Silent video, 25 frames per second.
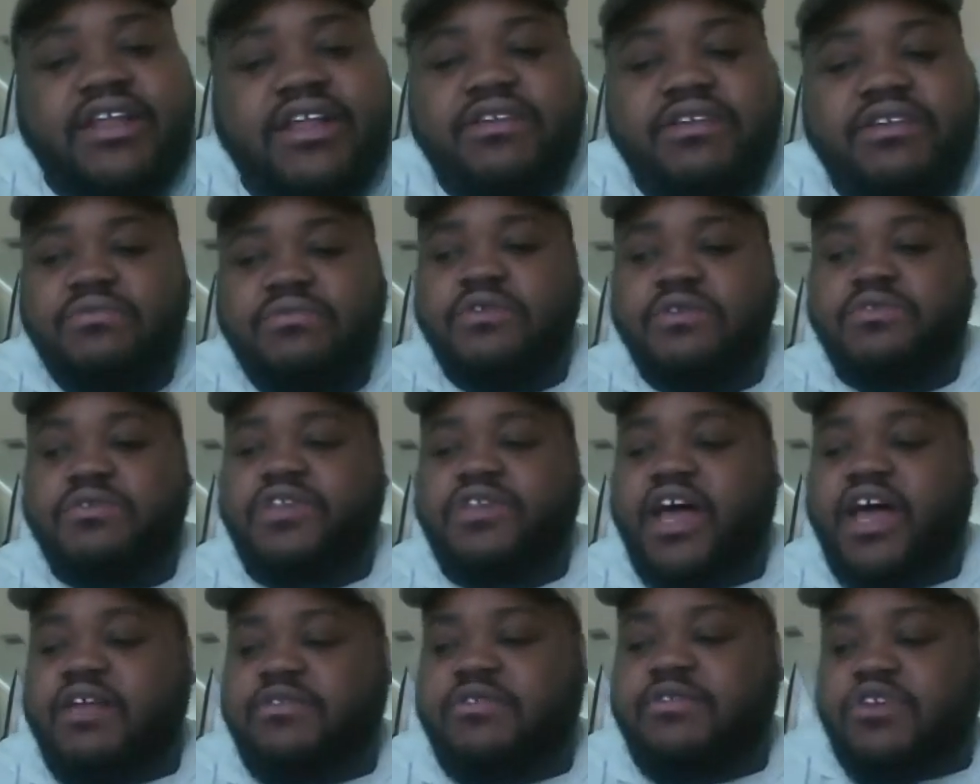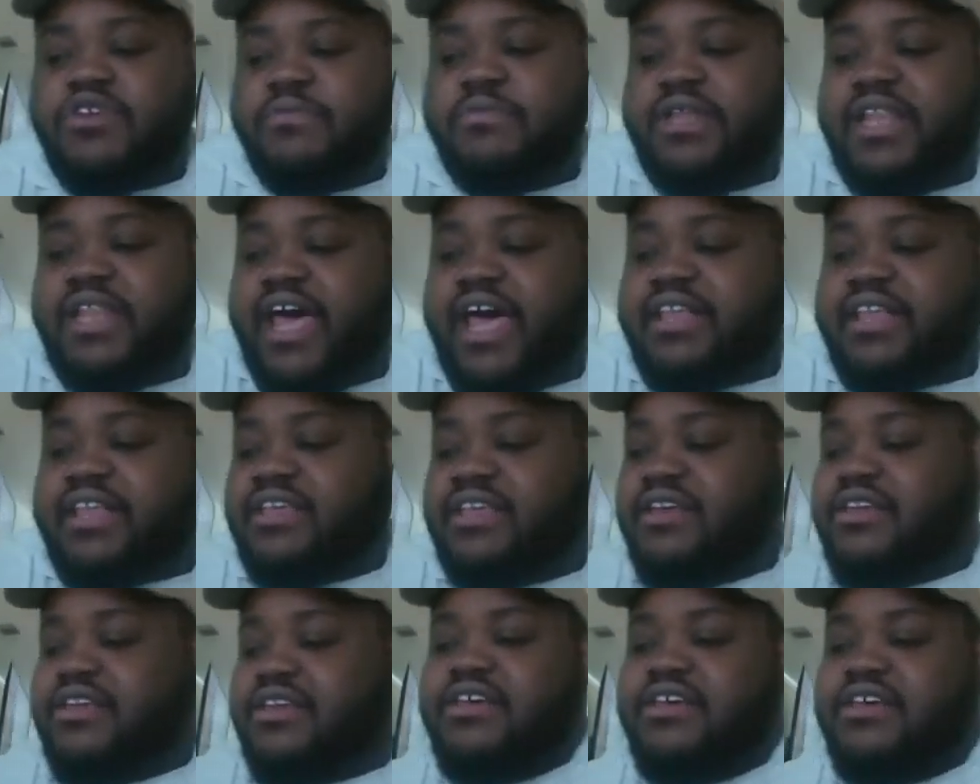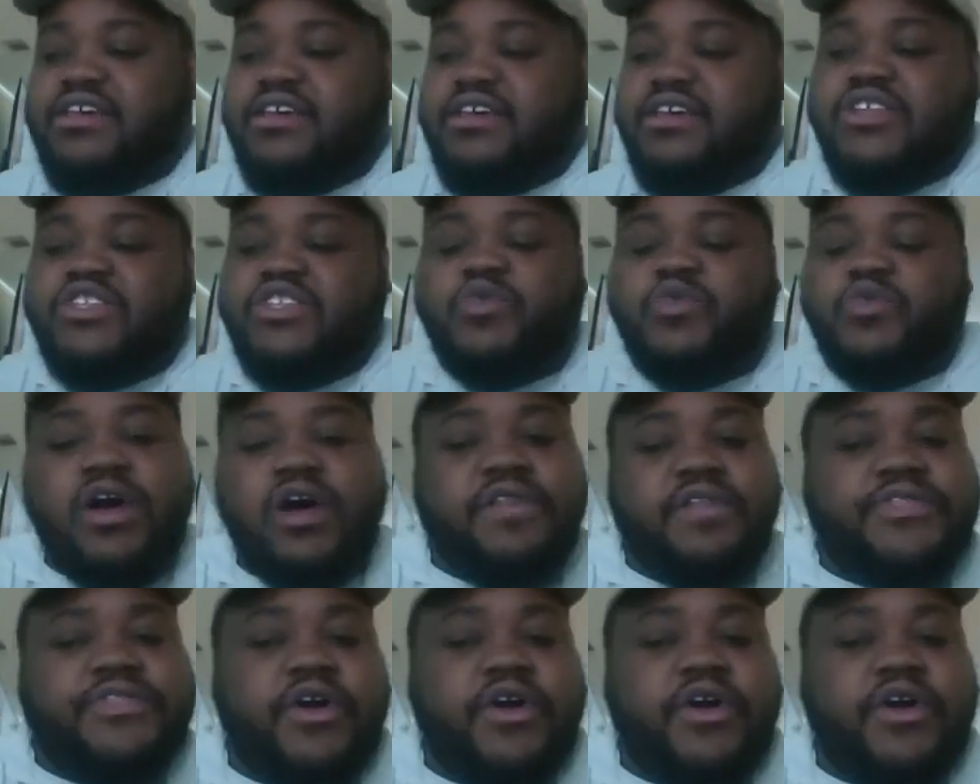You thought he was going to be like the 12,